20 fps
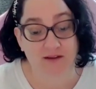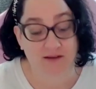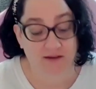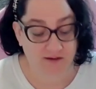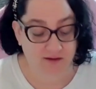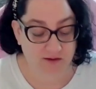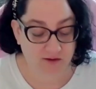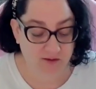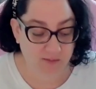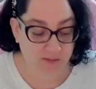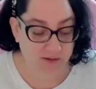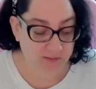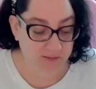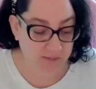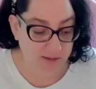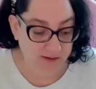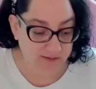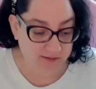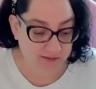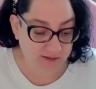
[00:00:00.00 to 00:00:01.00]
it could be
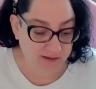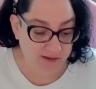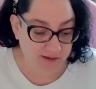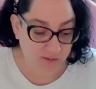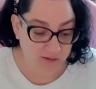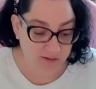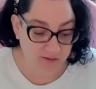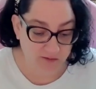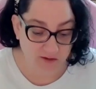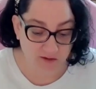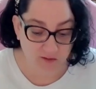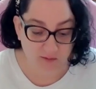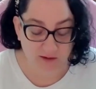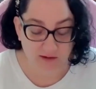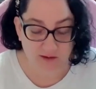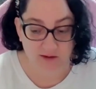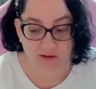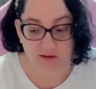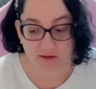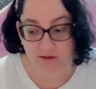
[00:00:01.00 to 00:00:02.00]
mentally
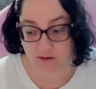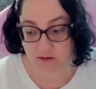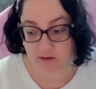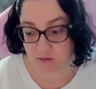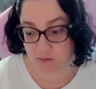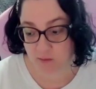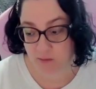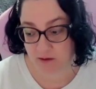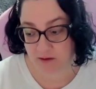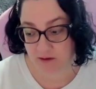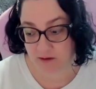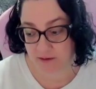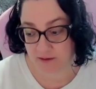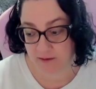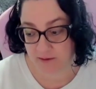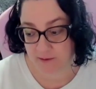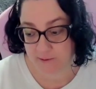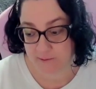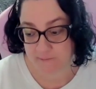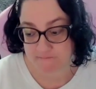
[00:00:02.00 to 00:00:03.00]
reviewing, it could
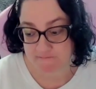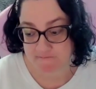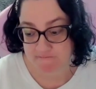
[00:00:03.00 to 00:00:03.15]
be